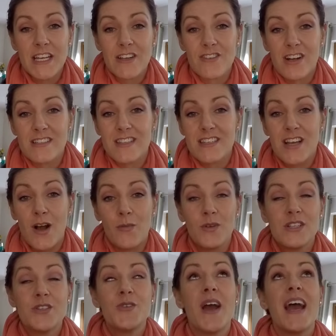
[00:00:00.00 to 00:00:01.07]
across the top will
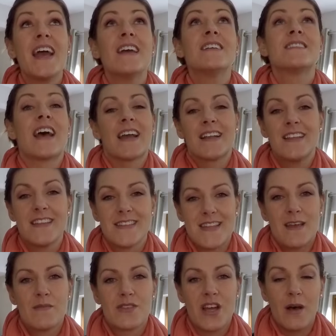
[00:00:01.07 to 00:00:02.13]
do exactly the
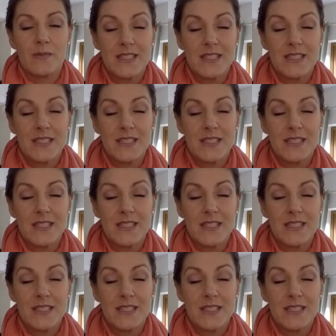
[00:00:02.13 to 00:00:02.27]
same job,